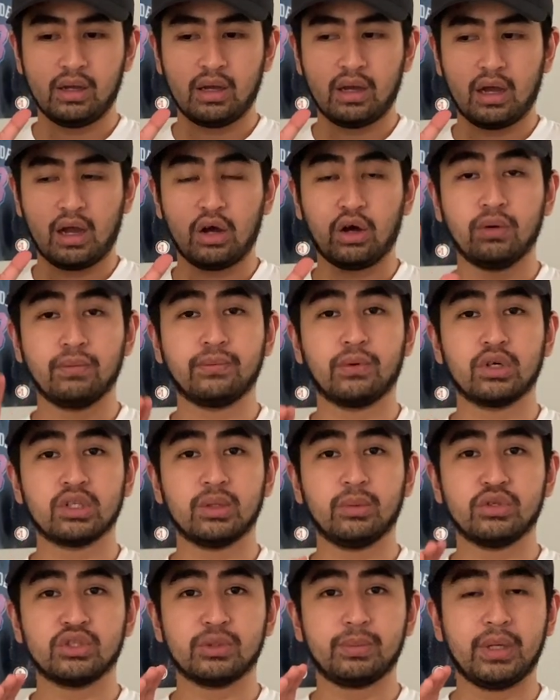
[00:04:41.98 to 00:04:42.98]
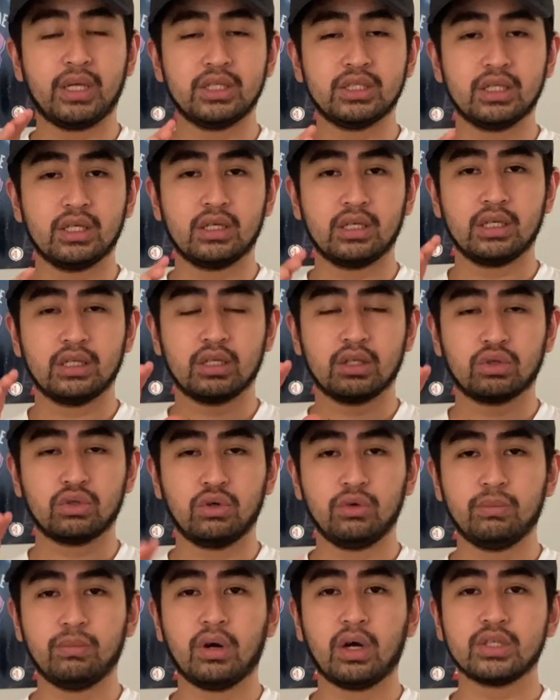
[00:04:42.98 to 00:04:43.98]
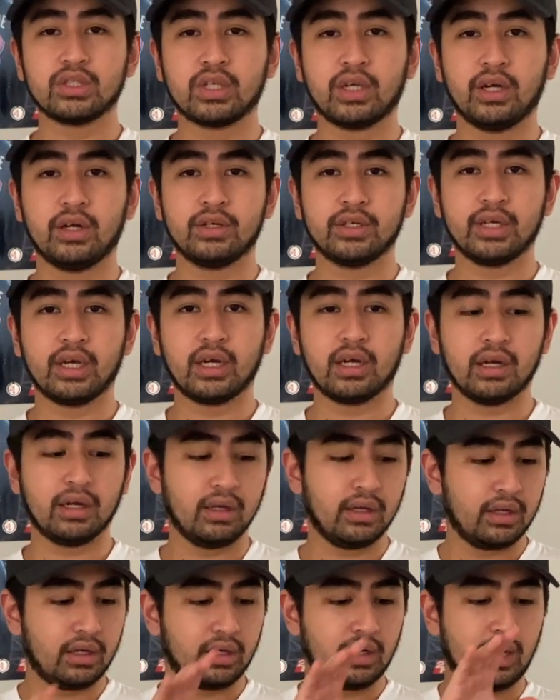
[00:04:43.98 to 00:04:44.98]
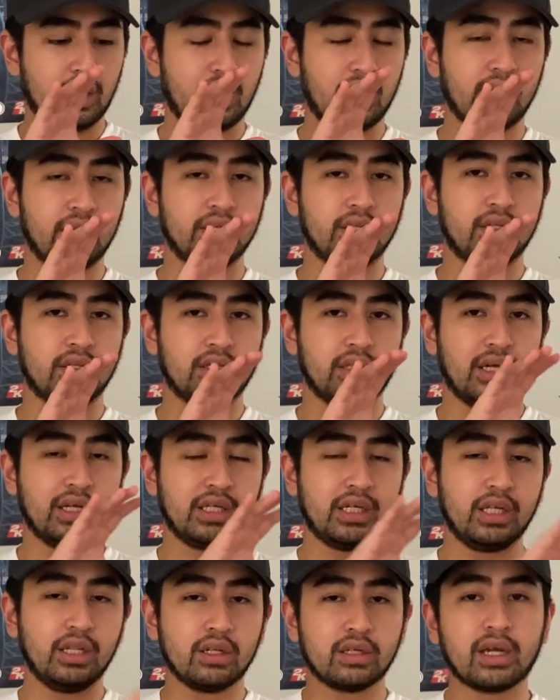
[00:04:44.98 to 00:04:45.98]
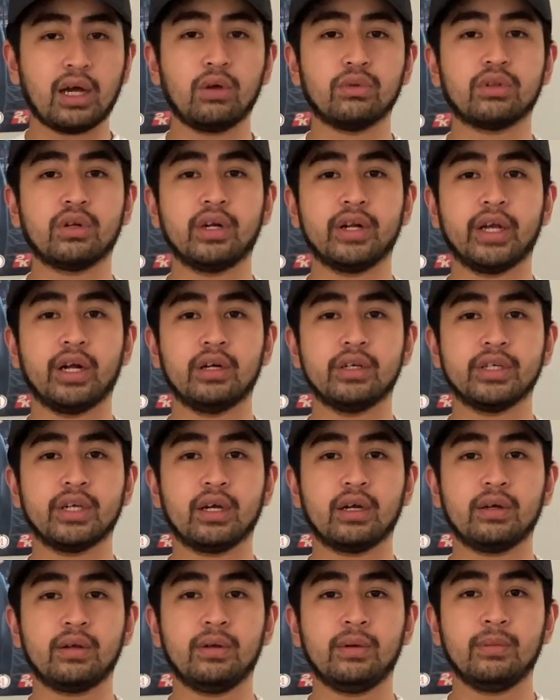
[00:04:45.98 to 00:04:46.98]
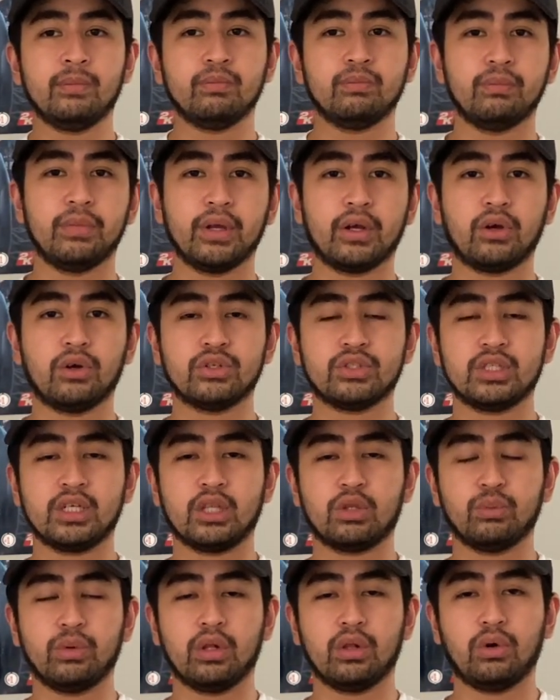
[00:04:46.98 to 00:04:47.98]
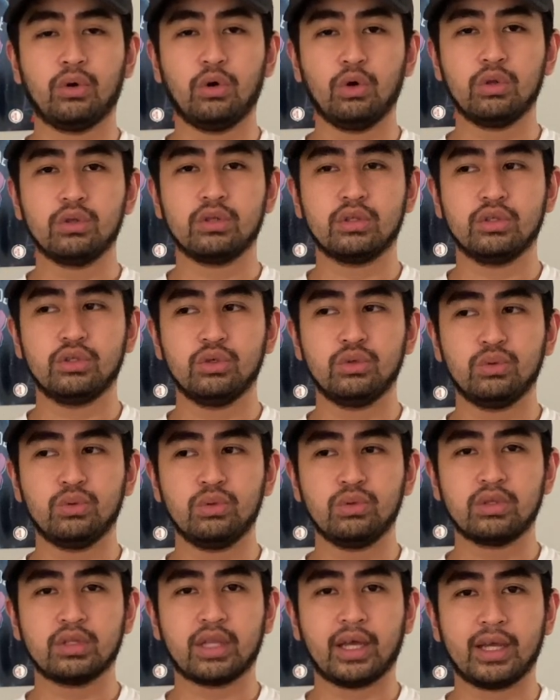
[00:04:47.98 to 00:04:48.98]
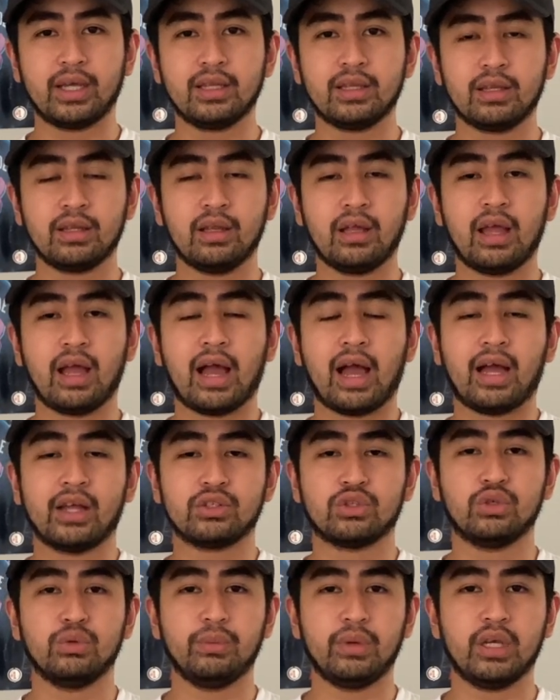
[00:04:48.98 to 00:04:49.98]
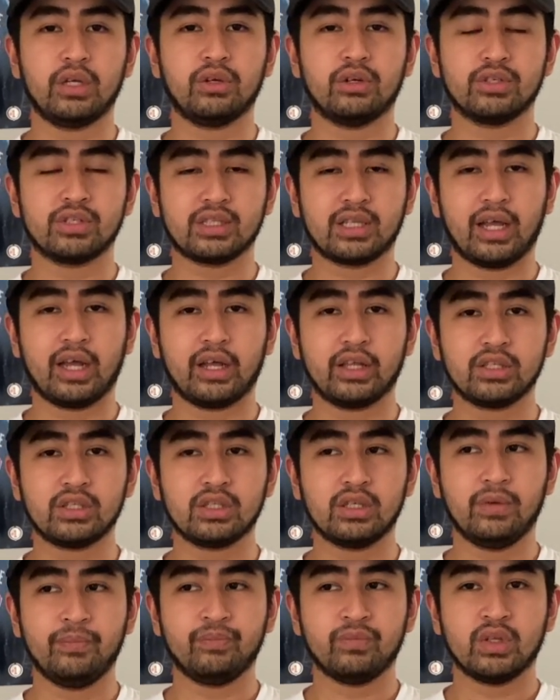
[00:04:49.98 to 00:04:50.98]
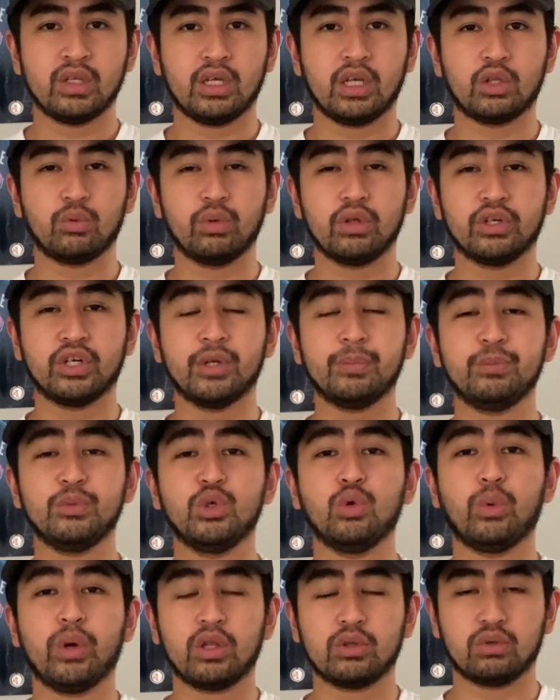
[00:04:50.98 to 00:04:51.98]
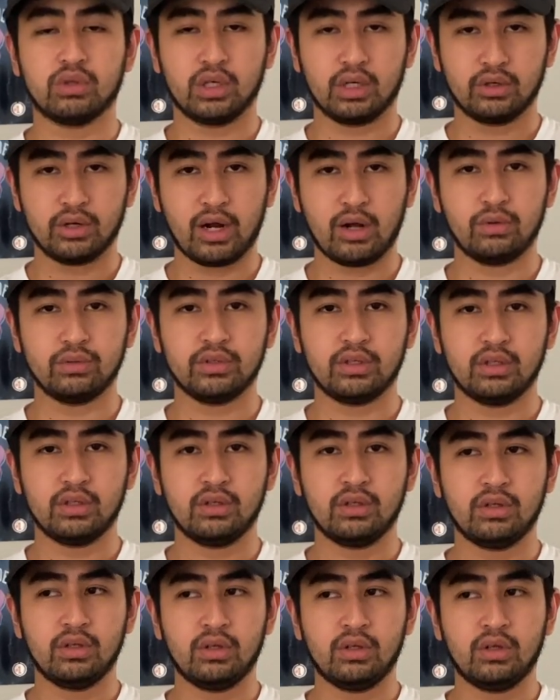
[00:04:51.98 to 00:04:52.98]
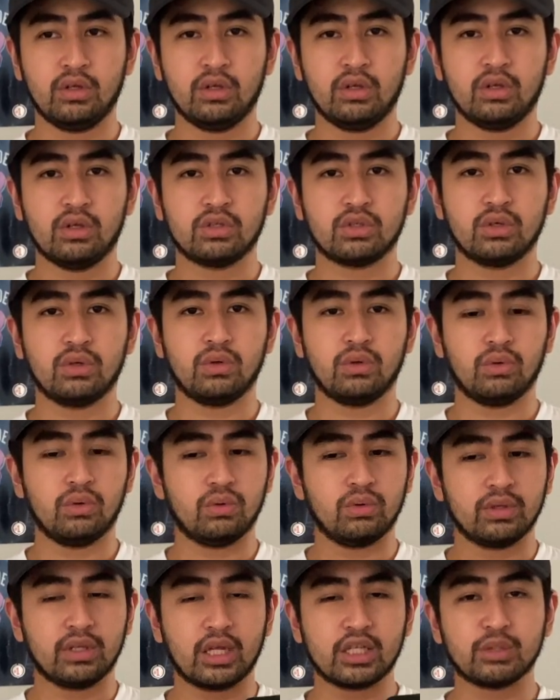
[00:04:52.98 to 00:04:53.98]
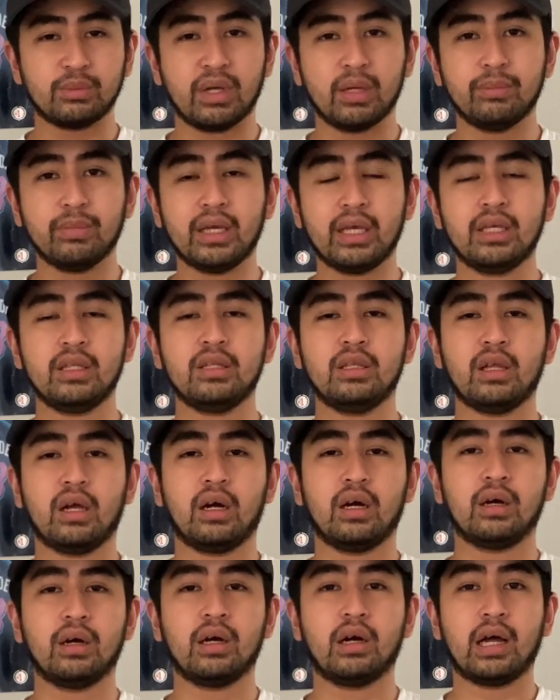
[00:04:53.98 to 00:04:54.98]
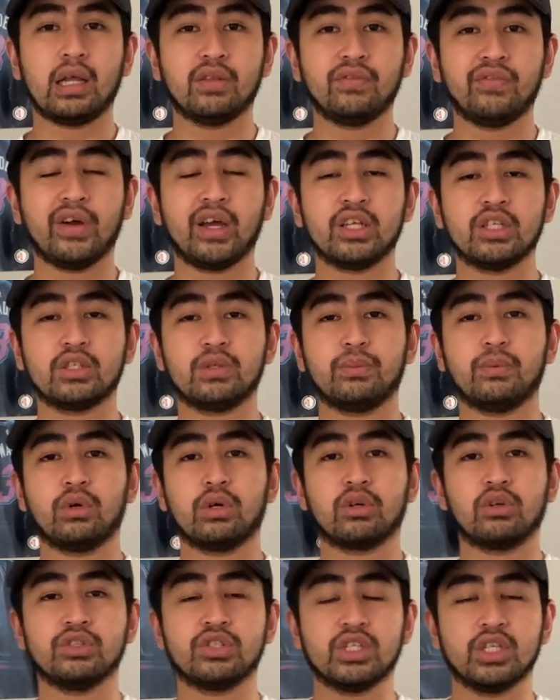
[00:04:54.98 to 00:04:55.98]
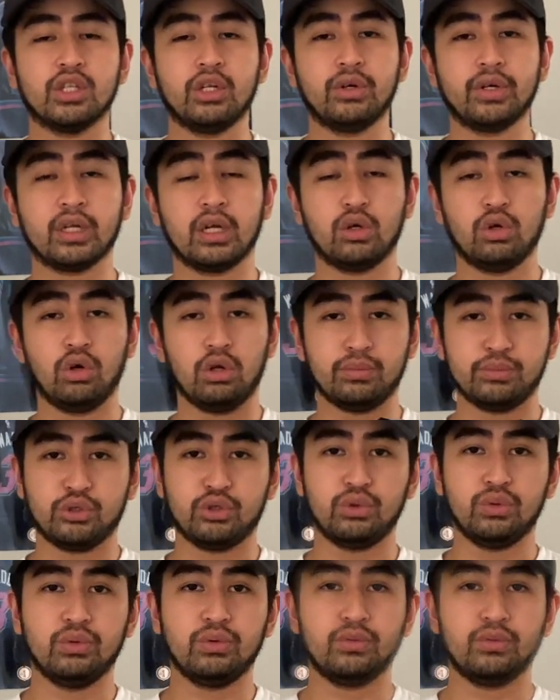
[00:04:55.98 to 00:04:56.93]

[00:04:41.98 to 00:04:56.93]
comfortable spacing in the toe box area, the heel counter area, because it will hold you tight as you make your stance. It will grip you well to the ground. So that's my main advice for considering a golf shoe.